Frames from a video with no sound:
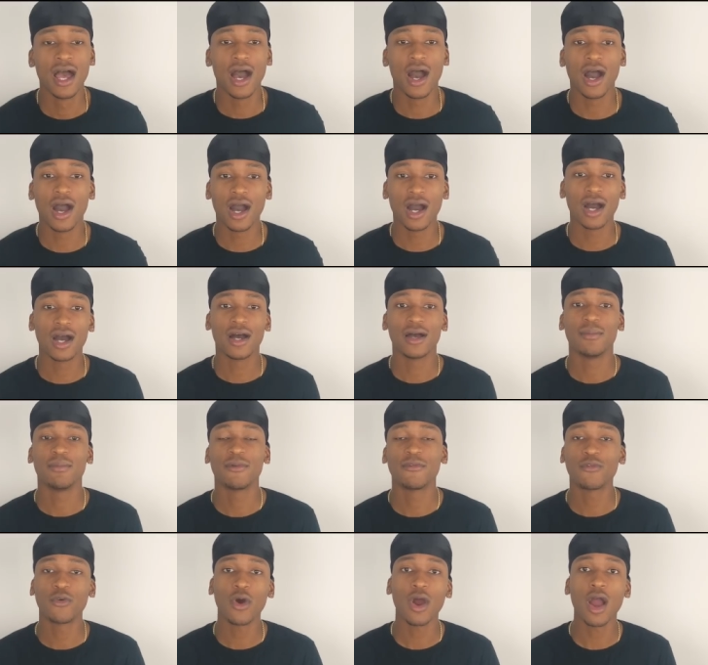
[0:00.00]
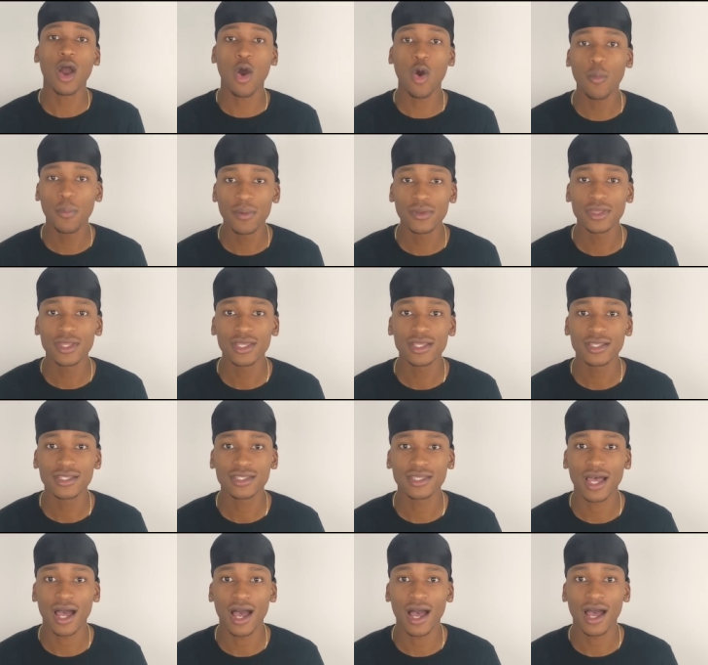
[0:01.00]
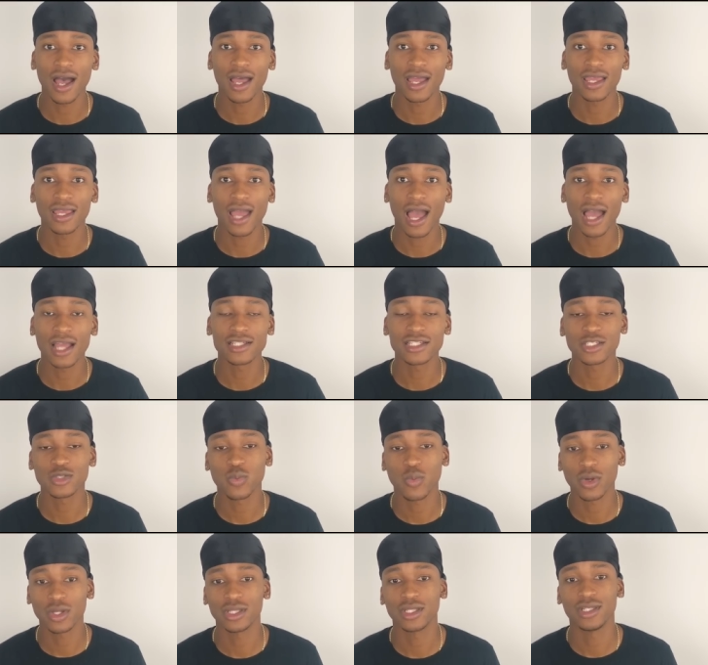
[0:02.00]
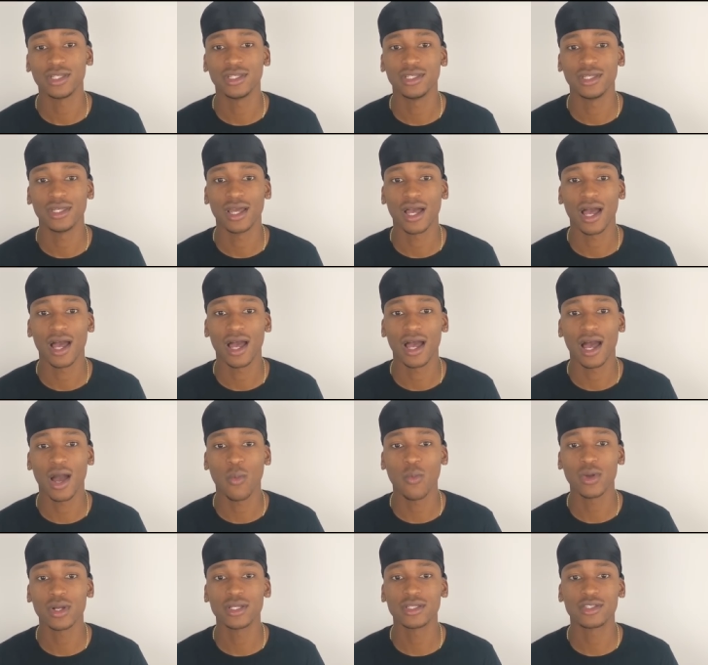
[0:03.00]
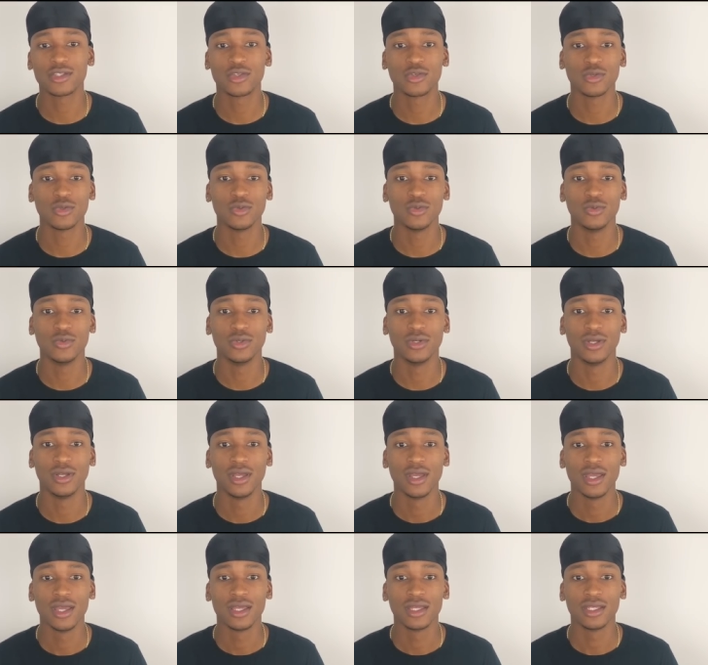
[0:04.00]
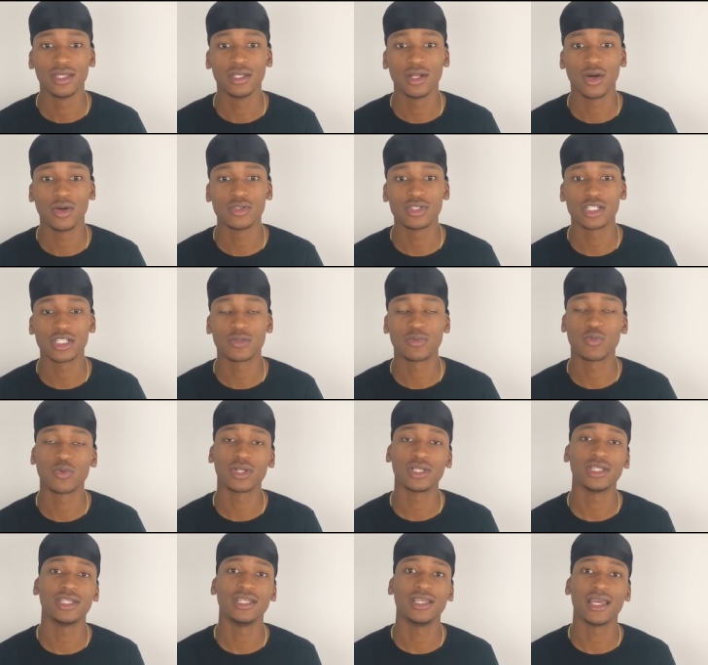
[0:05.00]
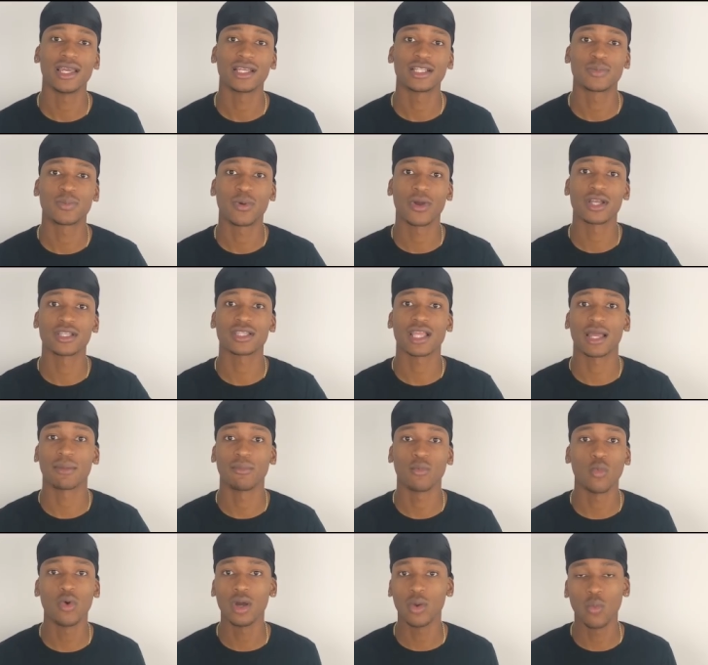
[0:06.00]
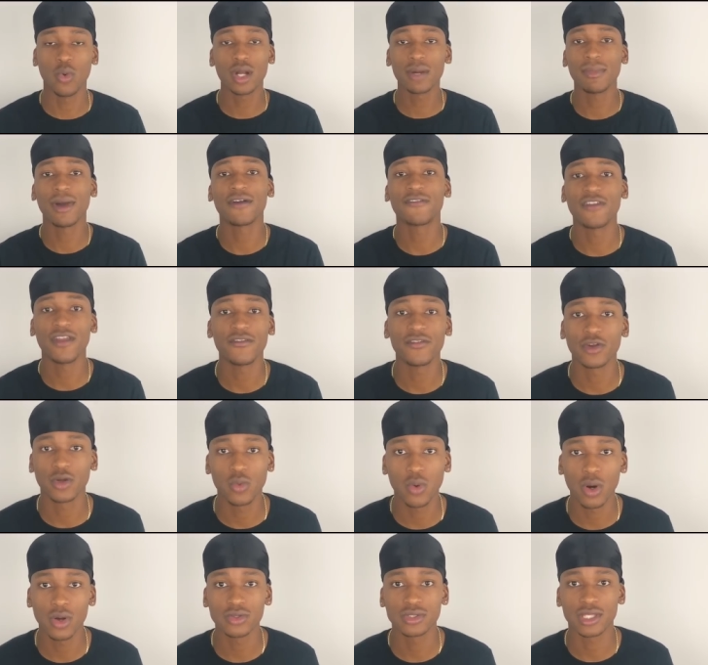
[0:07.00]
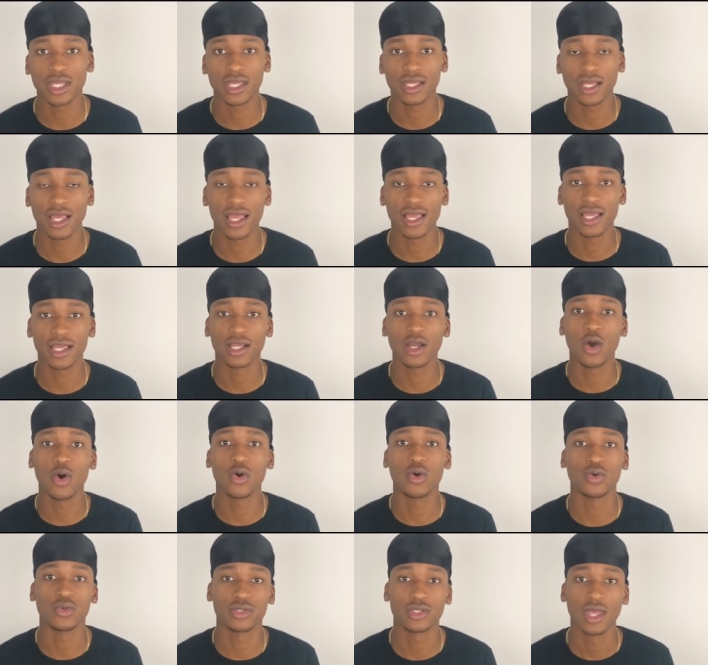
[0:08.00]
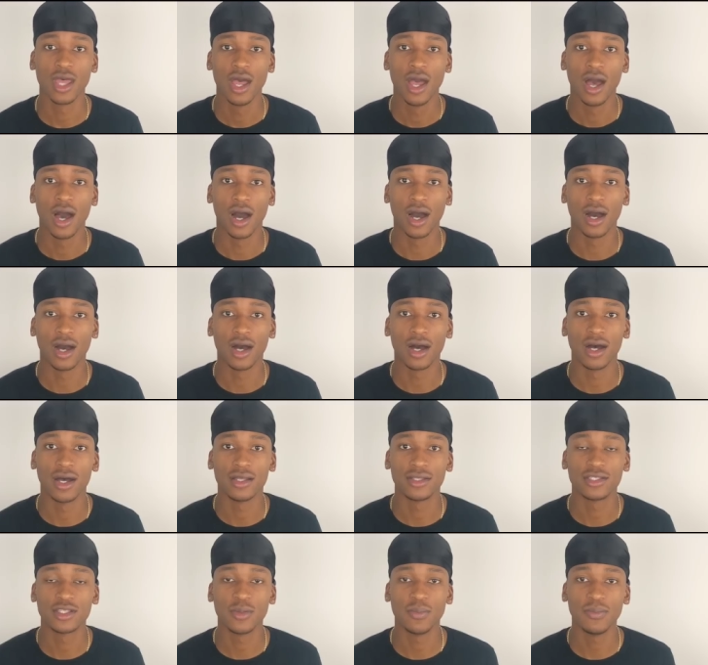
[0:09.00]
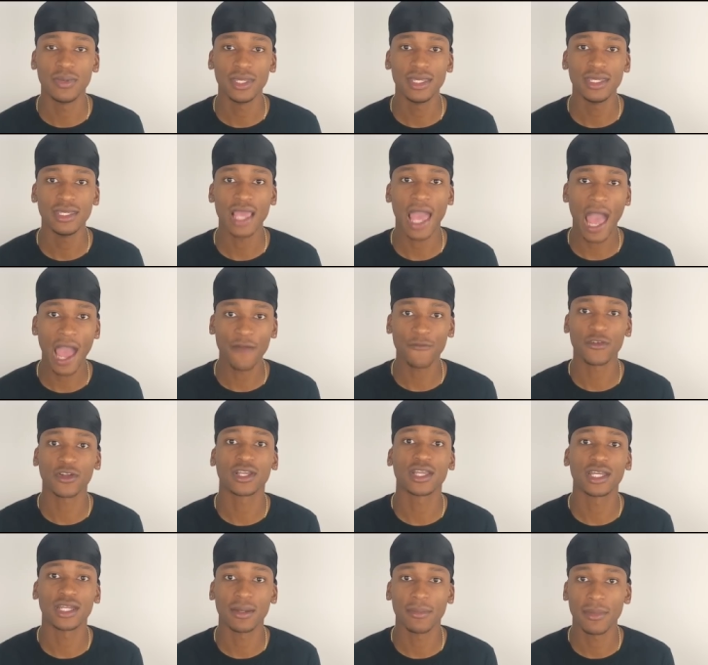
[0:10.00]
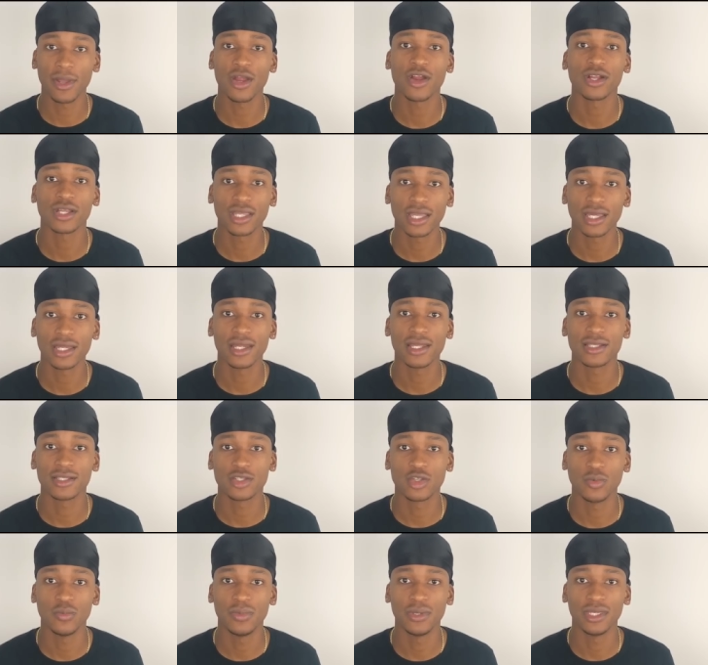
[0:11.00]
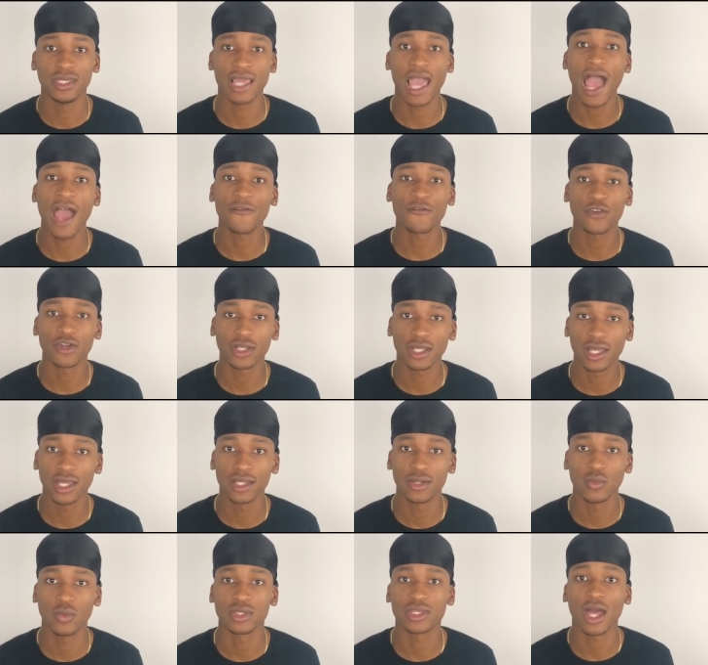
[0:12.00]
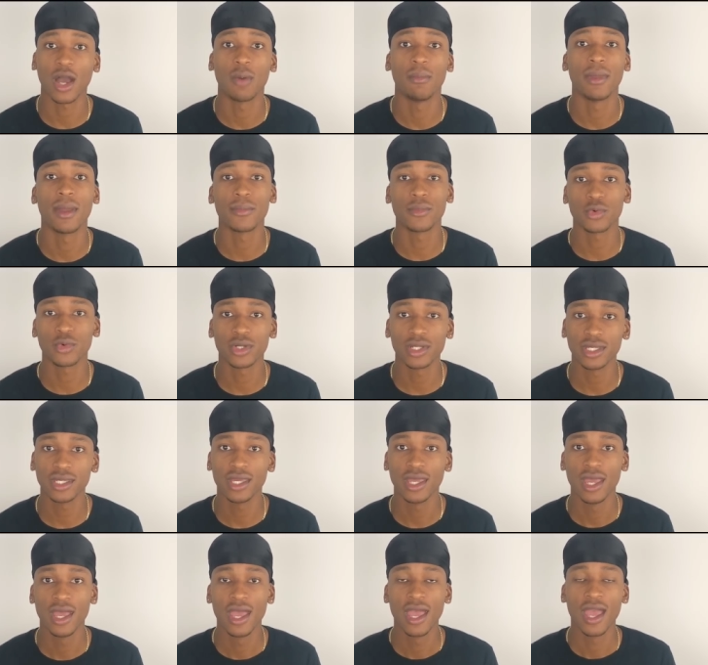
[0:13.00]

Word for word: uh, before I open this, I I just really I wanted to you know just really express like one of my favorite quotes. It, it goes. Uh, to be African American is to be African without memory